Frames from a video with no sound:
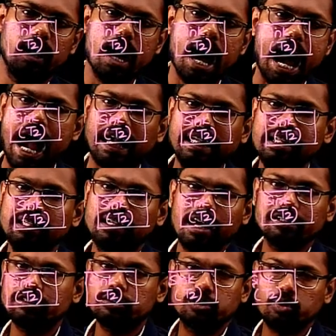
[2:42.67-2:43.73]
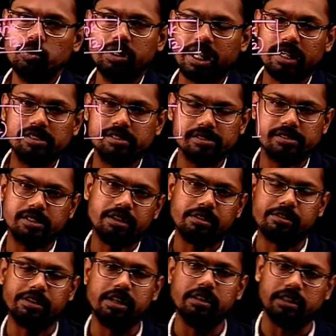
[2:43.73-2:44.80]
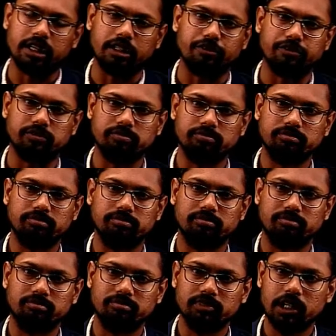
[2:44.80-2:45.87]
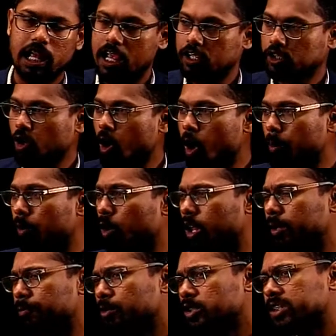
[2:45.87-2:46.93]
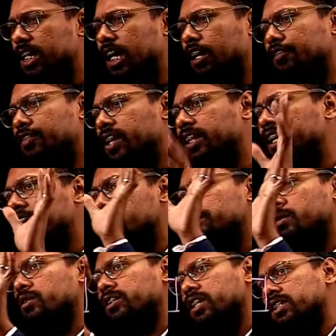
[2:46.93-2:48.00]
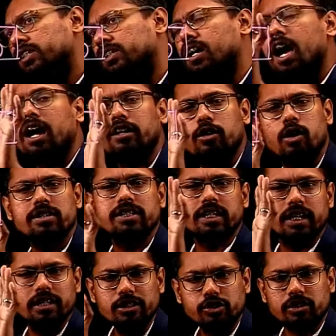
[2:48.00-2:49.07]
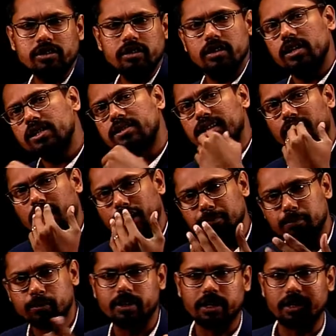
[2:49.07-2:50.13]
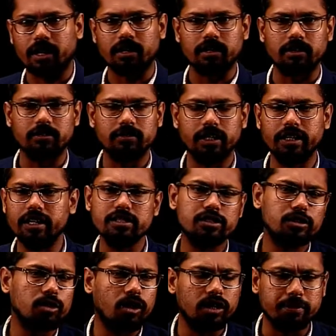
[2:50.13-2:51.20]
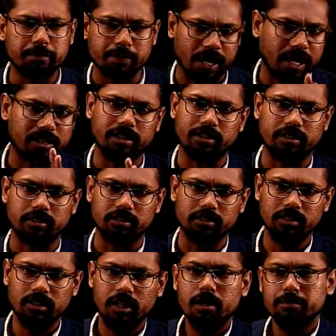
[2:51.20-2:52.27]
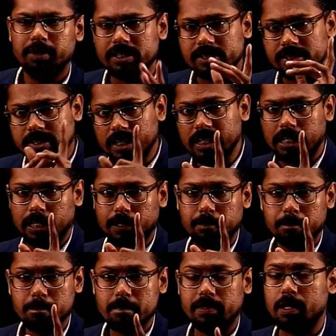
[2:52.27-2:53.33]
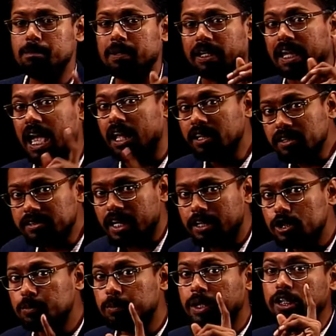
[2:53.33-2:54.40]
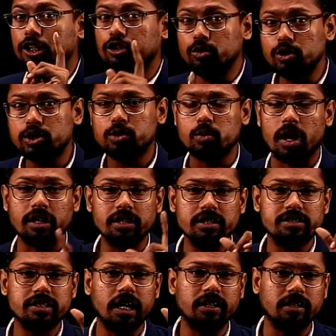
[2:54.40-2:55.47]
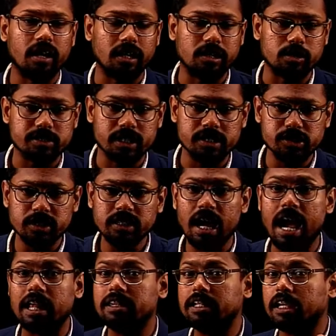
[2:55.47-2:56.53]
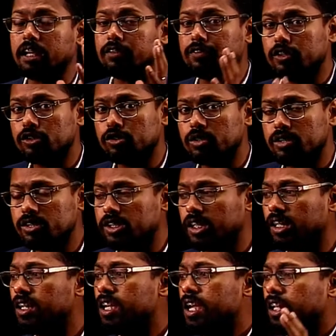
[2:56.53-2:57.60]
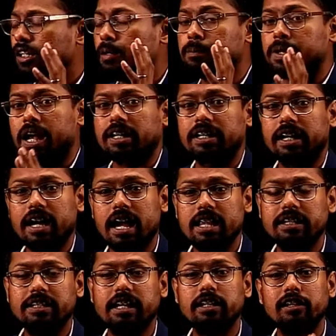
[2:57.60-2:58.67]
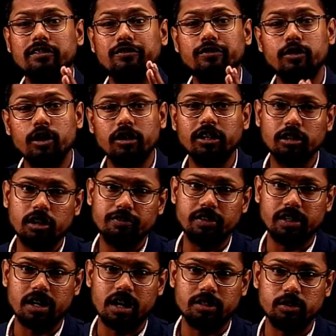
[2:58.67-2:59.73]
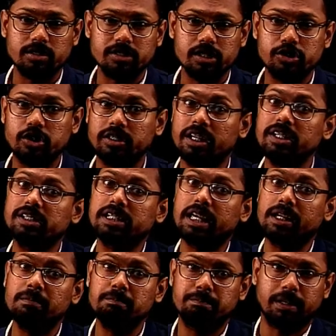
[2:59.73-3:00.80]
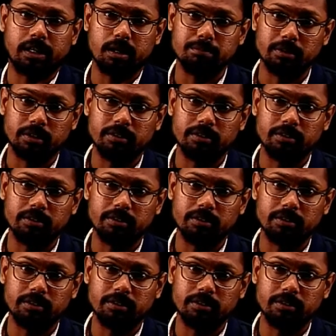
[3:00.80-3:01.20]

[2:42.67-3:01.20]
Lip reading: ideal gases don't exist in real life. So almost everything about this Carnot's engine is hypothetical. It is not practical. But still, the mechanics that has been used to understand Carnot's engine and the efficiency, the practicality, the working of a Carnot's engine is impeccable.